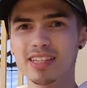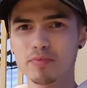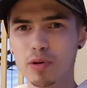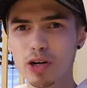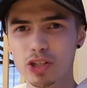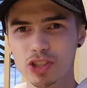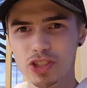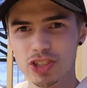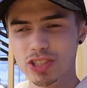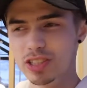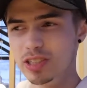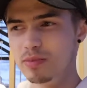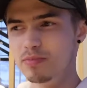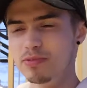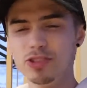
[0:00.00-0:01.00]
this push
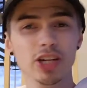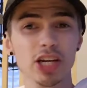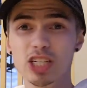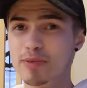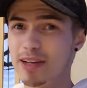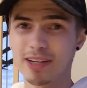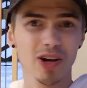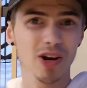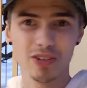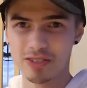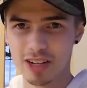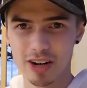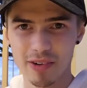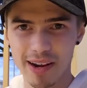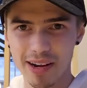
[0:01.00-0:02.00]
to change my
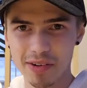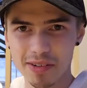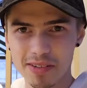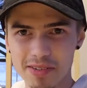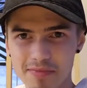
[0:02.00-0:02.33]
content around.